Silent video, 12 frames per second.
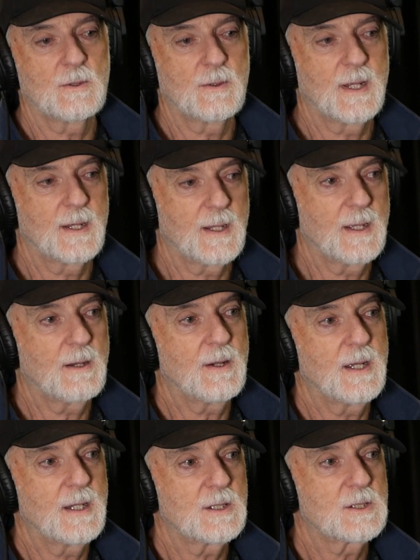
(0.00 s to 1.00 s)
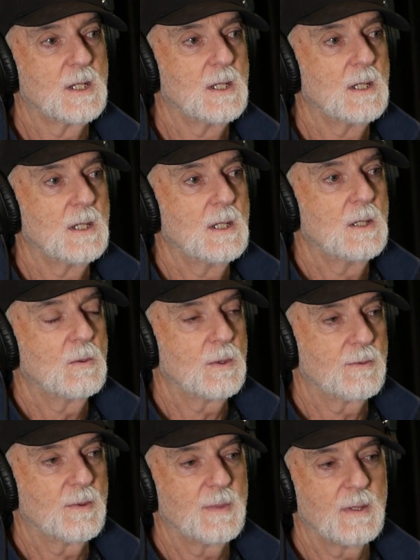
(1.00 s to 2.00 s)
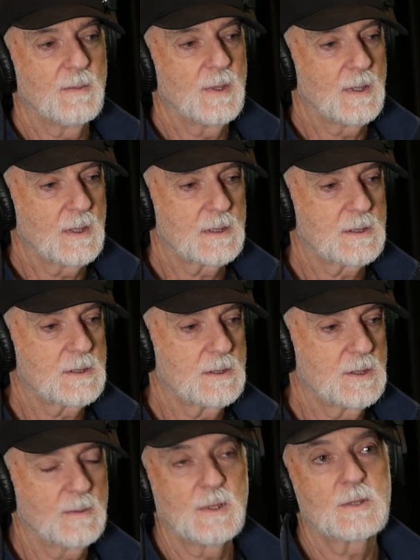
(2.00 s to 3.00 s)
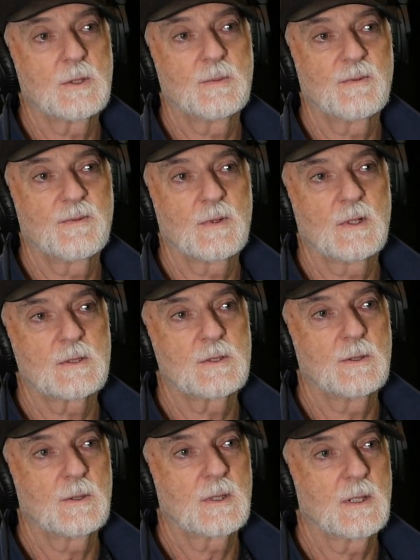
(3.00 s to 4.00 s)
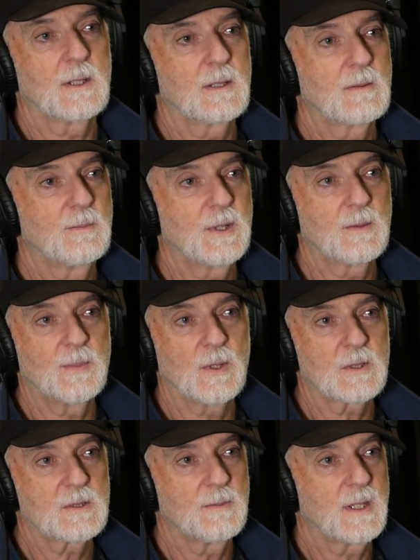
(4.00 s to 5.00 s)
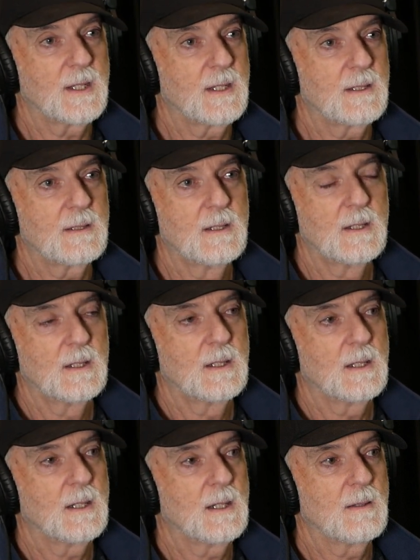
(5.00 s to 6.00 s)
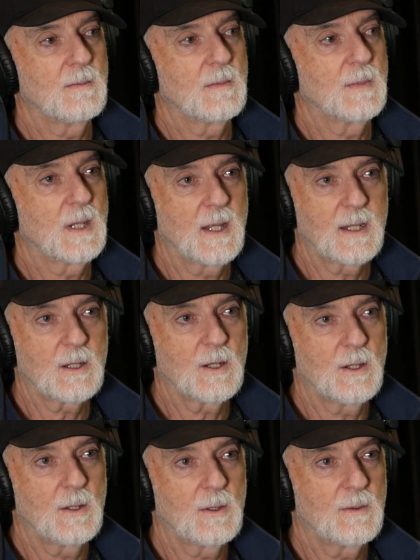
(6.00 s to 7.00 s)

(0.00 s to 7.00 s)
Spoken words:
are around our age would remember Jimmy Superfly Snuka, Big Boss Man, Malenko.